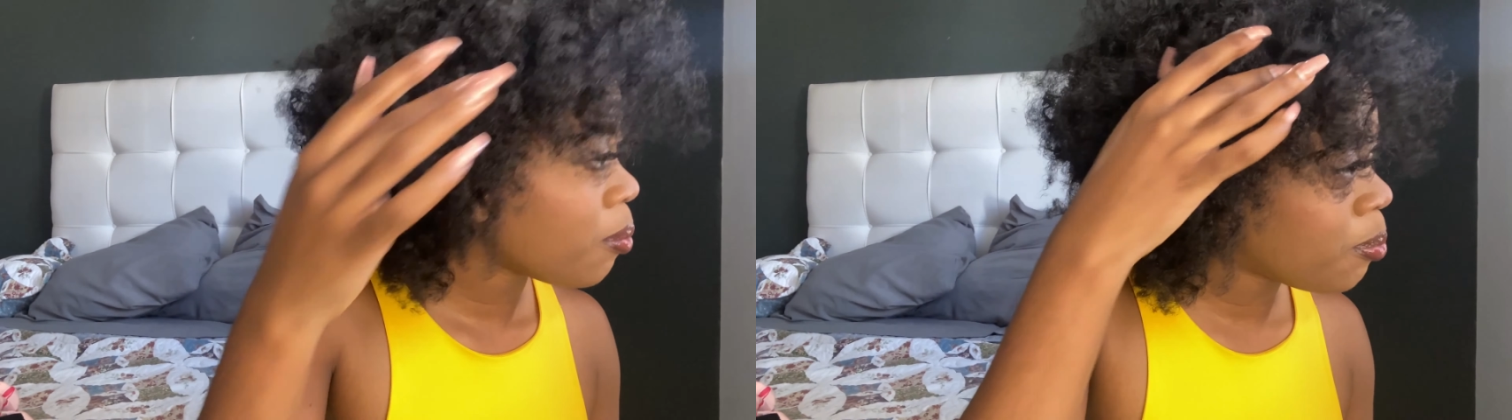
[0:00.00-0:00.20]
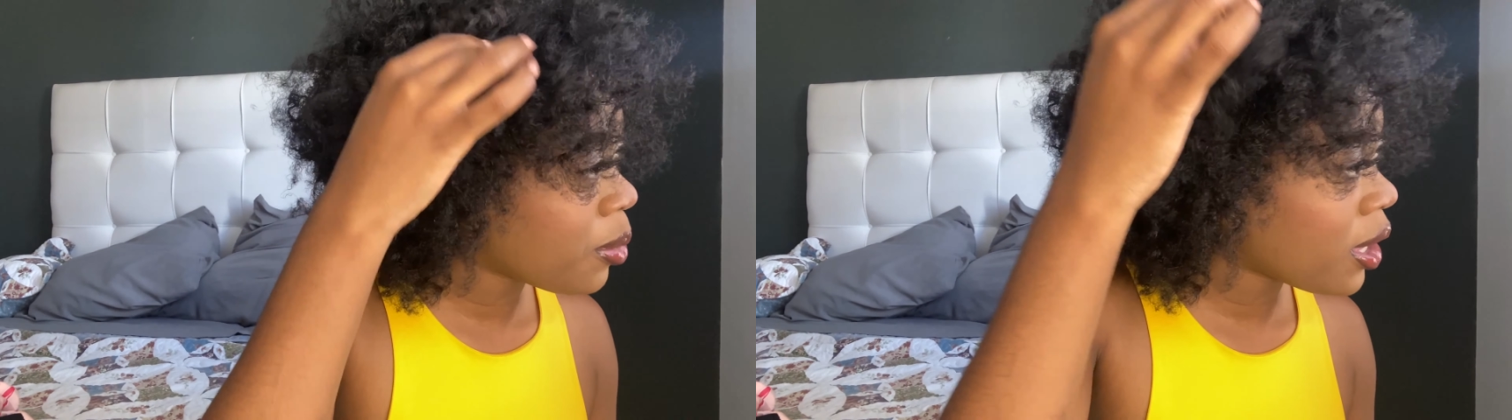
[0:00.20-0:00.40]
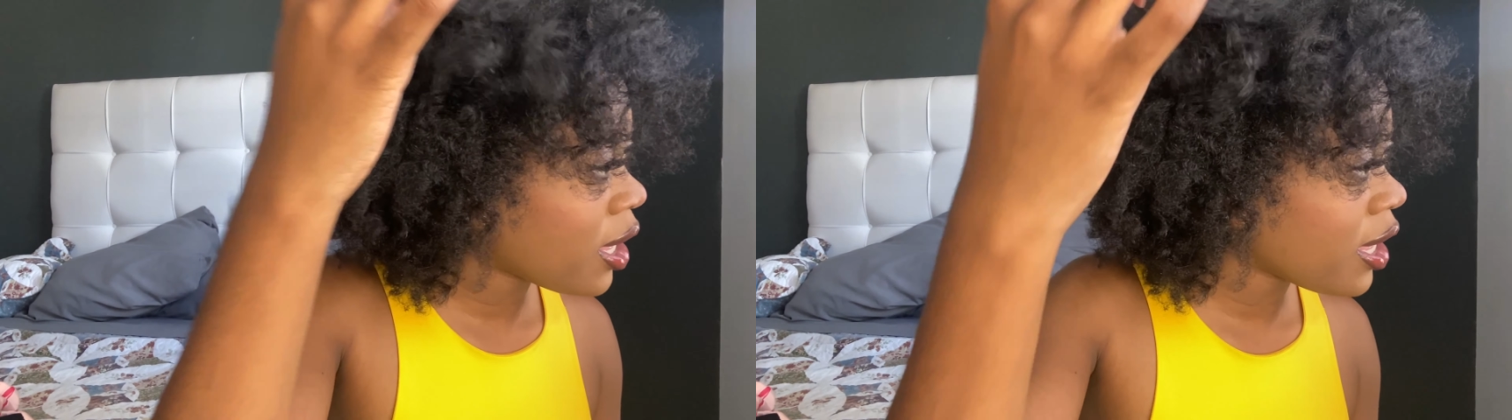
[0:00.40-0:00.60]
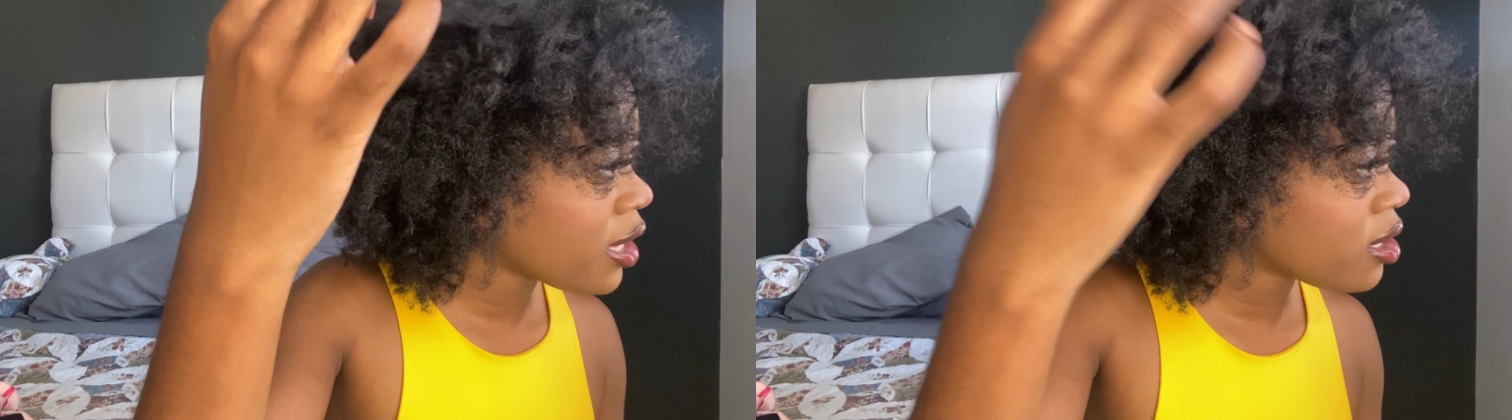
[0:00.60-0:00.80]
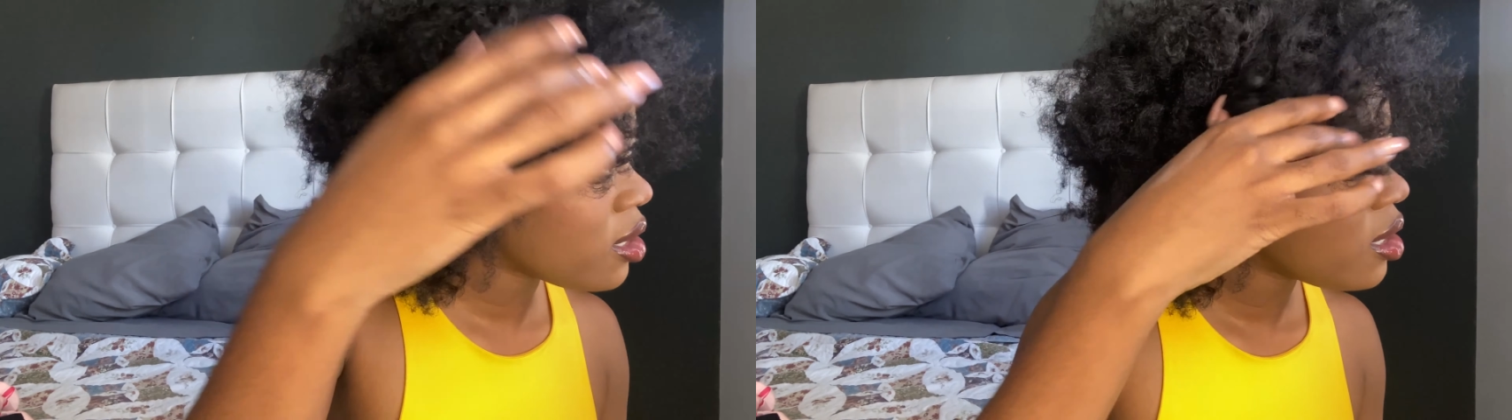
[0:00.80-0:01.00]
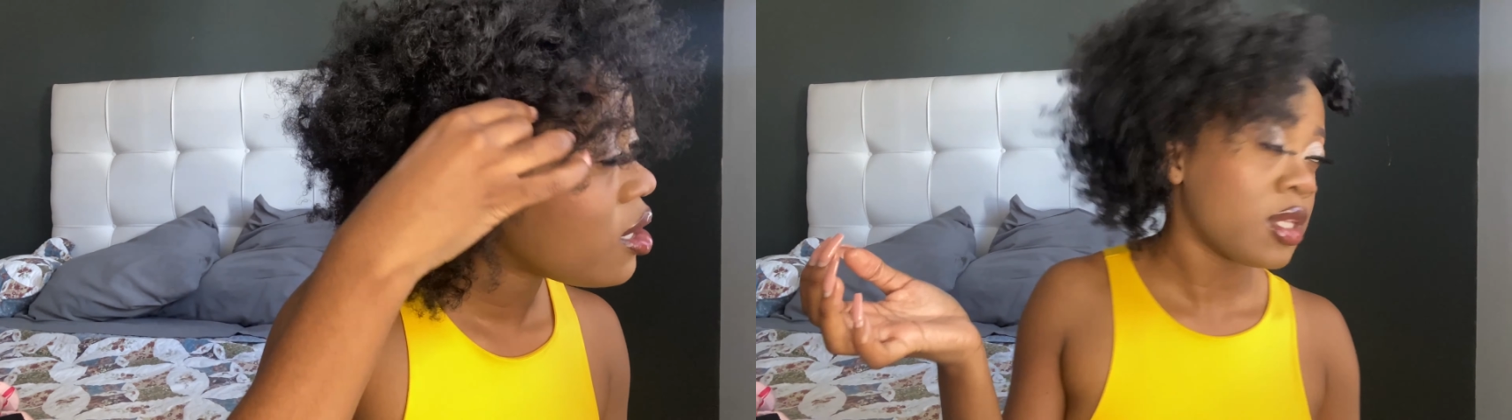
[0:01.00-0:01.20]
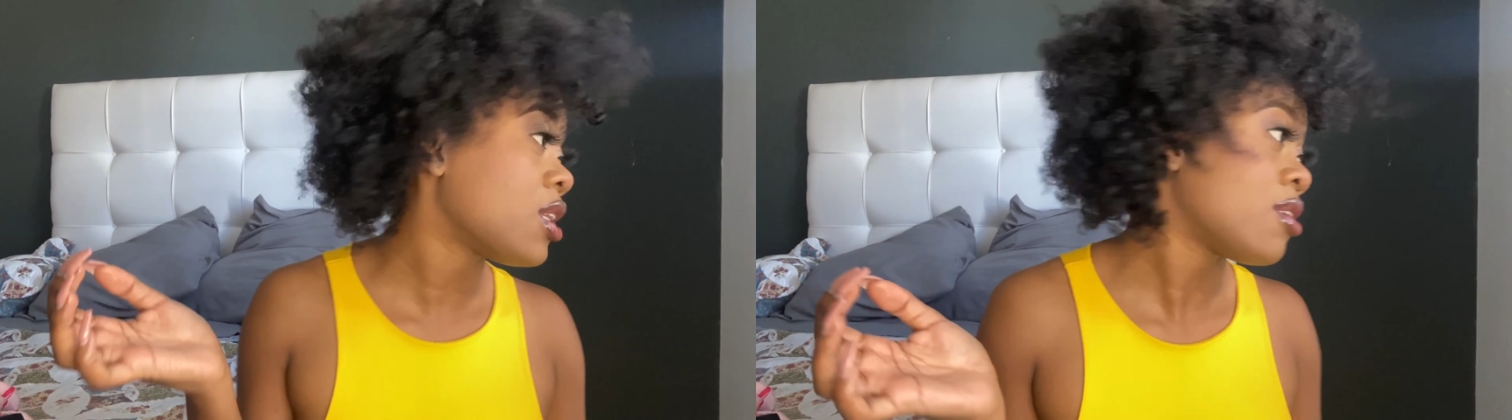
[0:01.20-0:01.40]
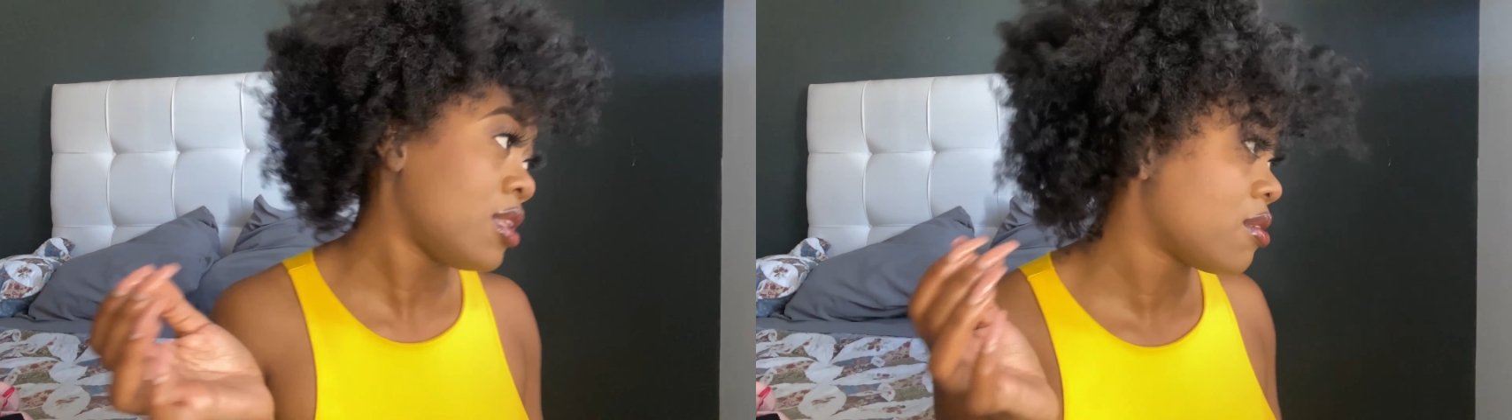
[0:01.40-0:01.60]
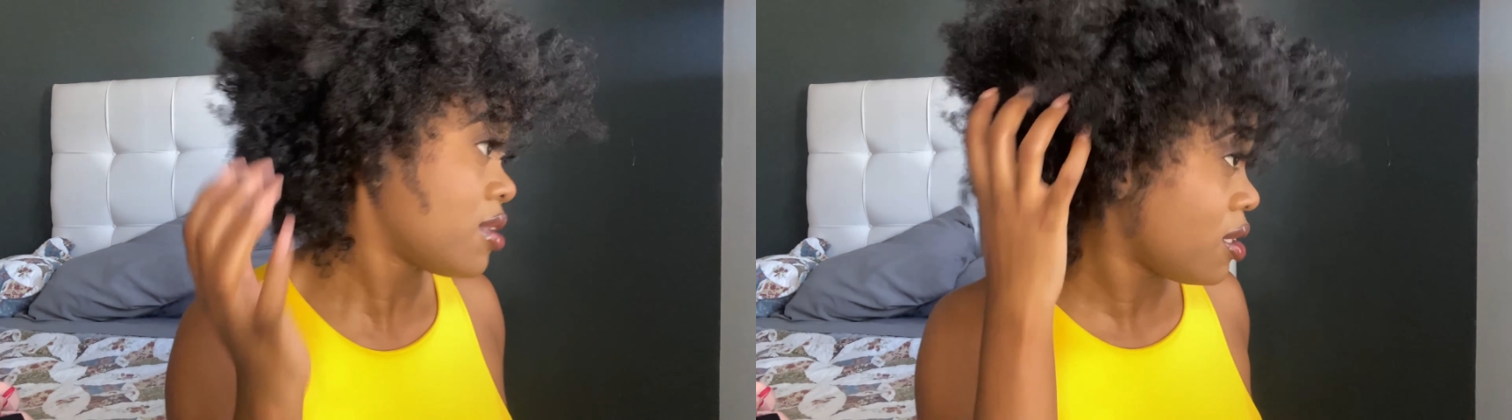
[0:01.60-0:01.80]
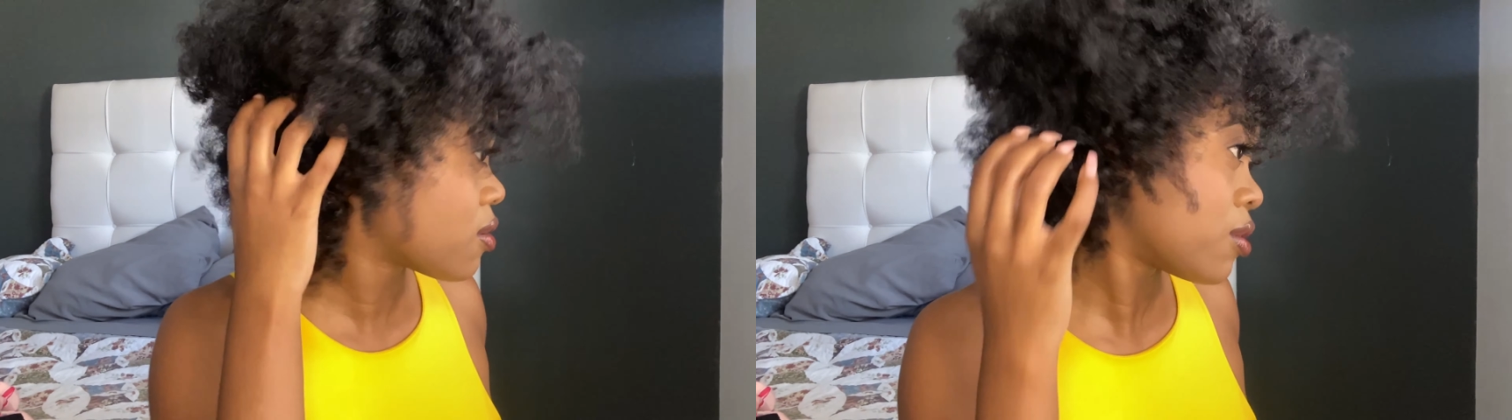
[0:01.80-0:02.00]
but can still
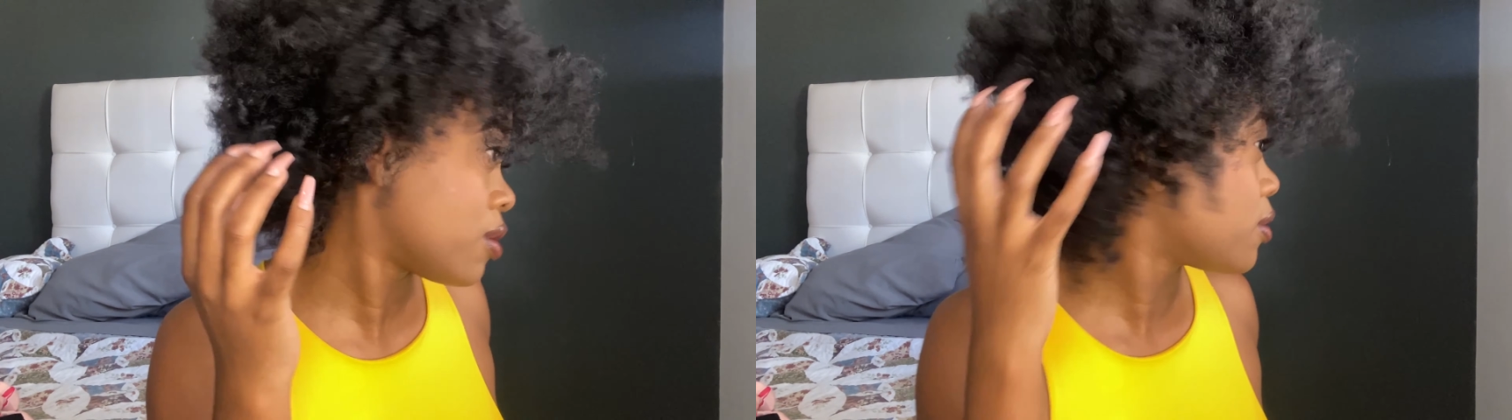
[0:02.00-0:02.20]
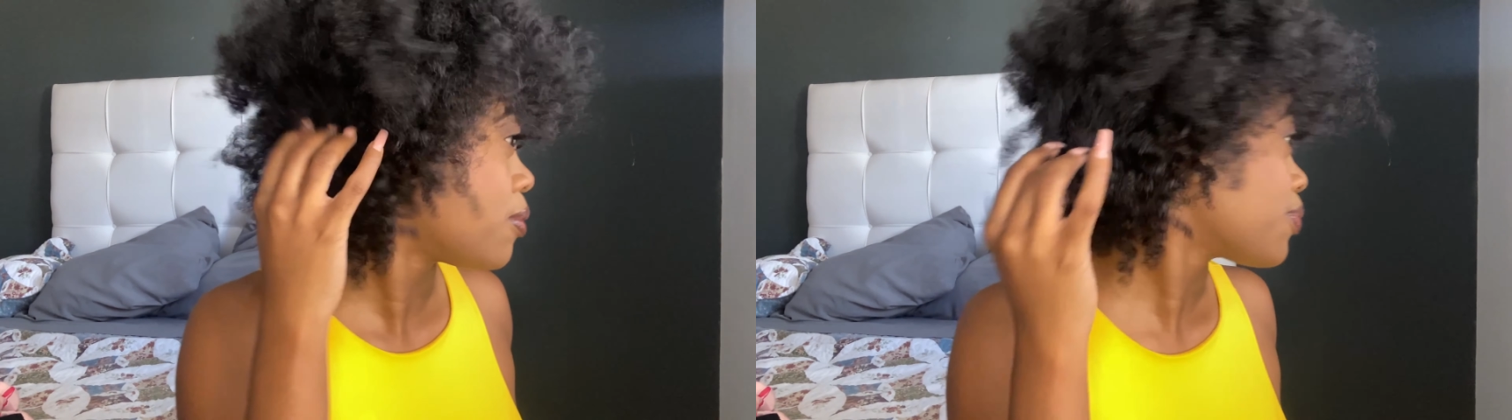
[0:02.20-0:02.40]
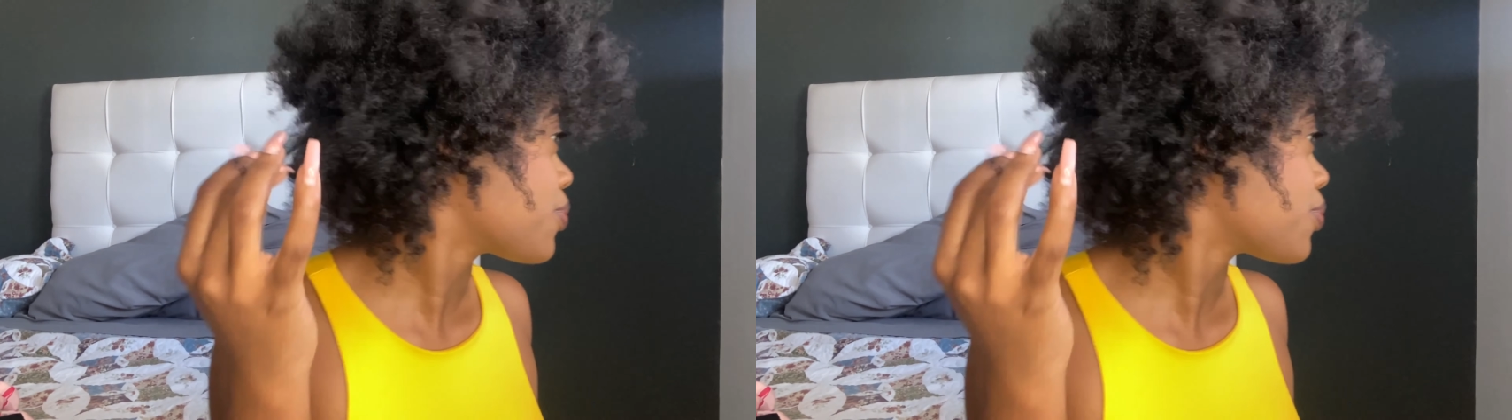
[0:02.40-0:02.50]
see the curl